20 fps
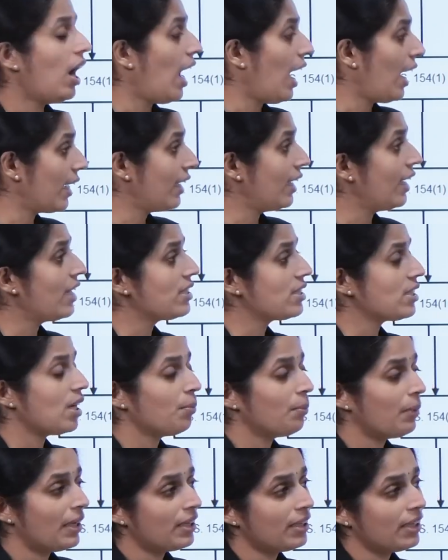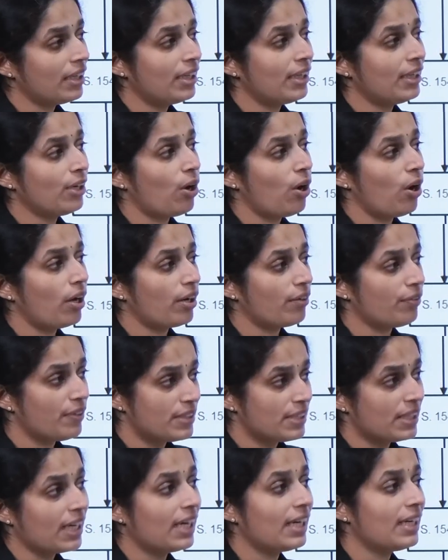against a mentally or a
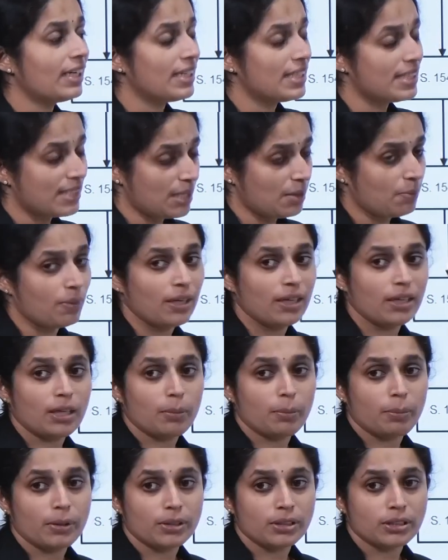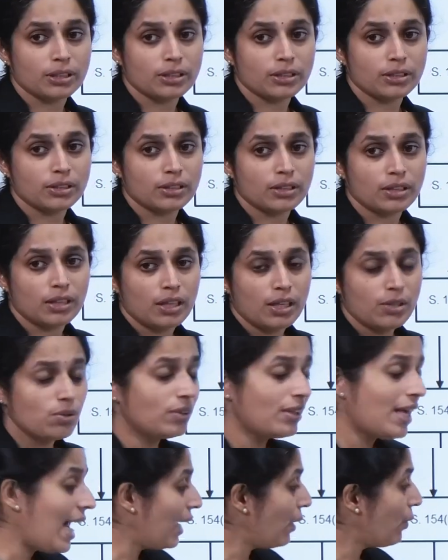physically disabled person.
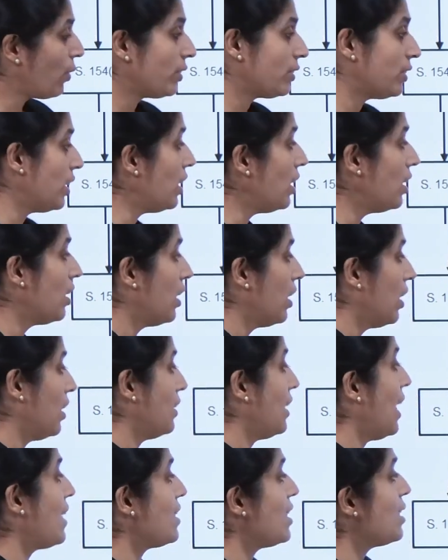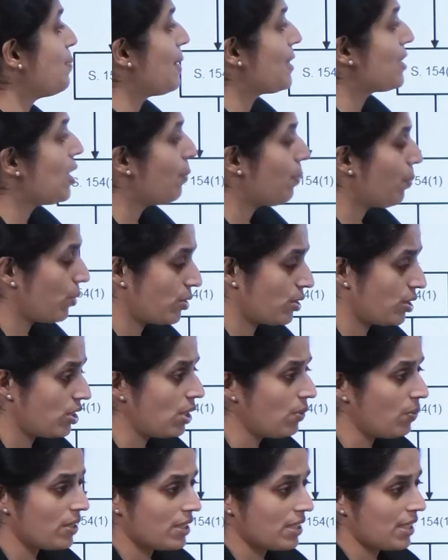So, that's a special
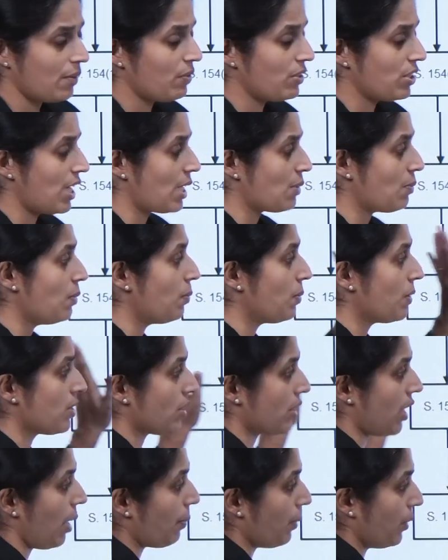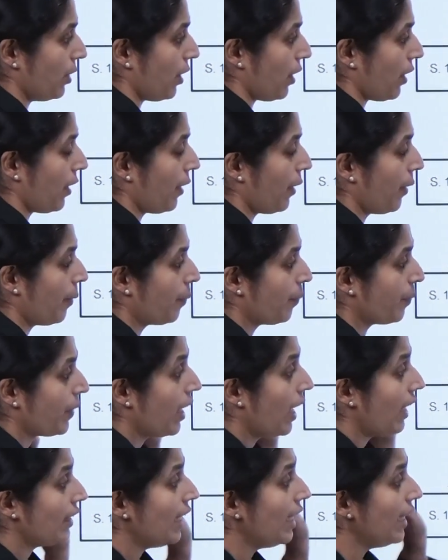procedure which has been prescribed here.
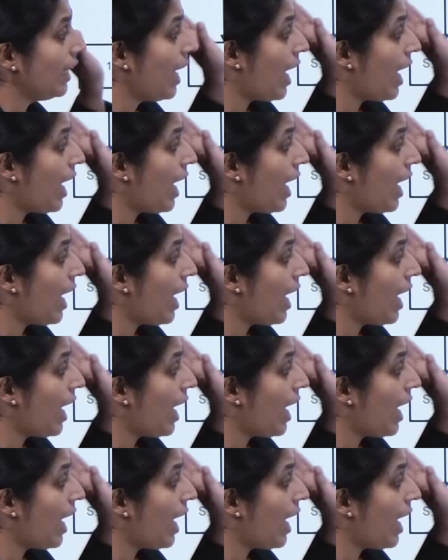Then